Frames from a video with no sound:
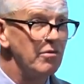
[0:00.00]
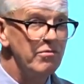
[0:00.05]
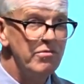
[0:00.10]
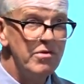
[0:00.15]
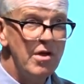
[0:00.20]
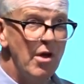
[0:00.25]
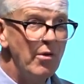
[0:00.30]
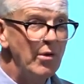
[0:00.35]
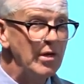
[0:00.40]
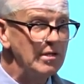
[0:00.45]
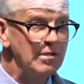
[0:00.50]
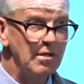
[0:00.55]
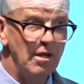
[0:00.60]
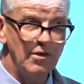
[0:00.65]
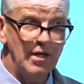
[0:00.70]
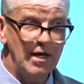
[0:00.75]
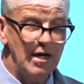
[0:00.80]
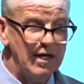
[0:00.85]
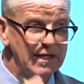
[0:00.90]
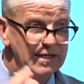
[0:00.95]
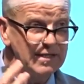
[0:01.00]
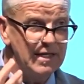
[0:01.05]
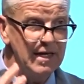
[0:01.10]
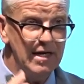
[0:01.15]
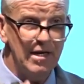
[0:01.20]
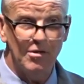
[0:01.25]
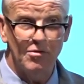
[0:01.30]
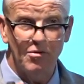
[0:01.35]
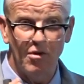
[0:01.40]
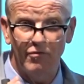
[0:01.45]
Knowing that the
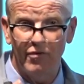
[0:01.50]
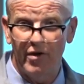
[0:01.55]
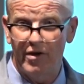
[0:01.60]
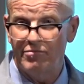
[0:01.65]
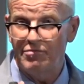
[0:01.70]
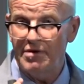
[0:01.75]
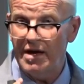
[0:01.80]
idea of a